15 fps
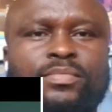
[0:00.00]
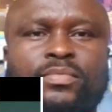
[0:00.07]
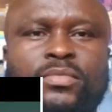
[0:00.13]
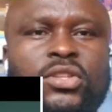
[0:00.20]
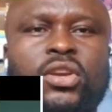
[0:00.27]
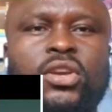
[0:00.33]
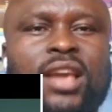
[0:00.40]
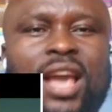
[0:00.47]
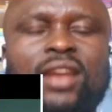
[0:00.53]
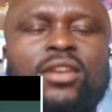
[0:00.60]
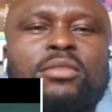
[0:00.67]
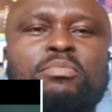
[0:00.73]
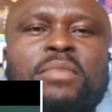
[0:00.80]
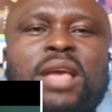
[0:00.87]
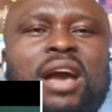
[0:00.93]
You
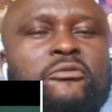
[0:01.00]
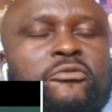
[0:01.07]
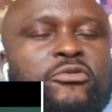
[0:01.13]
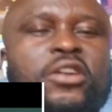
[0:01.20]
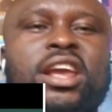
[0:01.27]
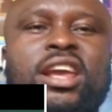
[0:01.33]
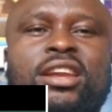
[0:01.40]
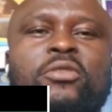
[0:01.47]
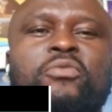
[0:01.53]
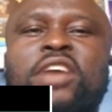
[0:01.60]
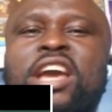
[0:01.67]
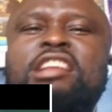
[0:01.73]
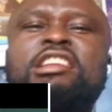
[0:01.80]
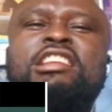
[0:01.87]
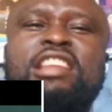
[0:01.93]
cannot be afraid of
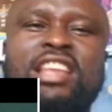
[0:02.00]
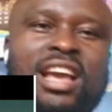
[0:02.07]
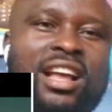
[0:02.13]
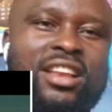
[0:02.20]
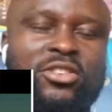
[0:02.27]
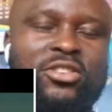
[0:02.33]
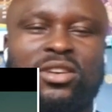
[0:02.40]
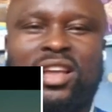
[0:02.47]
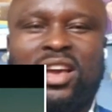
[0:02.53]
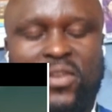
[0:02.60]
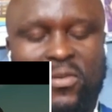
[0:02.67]
any nigga in your life.